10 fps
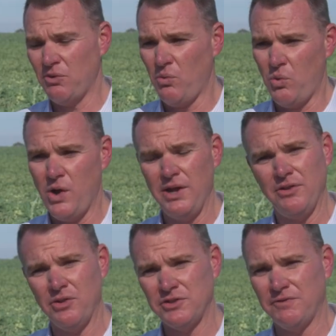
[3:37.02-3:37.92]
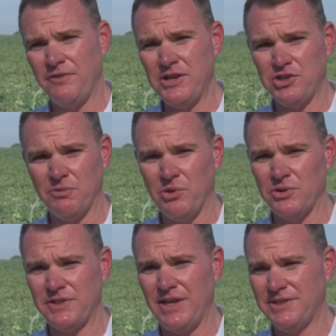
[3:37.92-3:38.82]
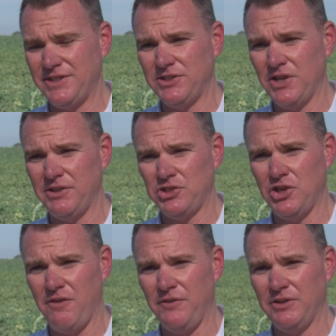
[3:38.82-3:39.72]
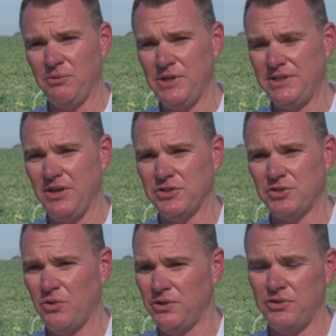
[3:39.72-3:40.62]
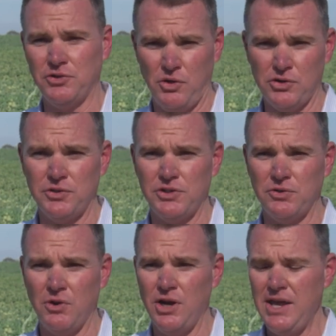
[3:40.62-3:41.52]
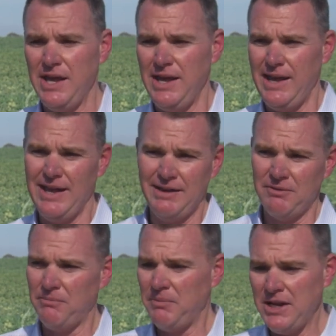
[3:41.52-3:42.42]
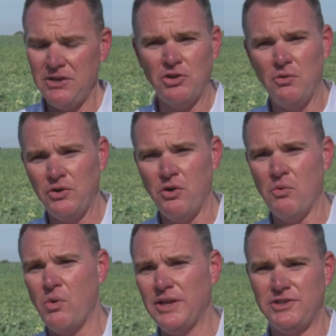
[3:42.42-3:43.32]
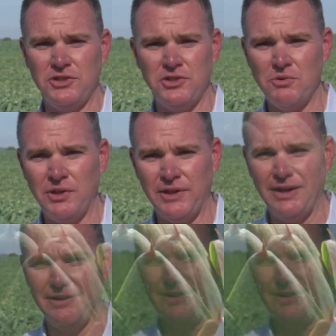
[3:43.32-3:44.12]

are one of those vegetables that sits on the shelf at the retail store, your grocery store, and many don't know what to do with it.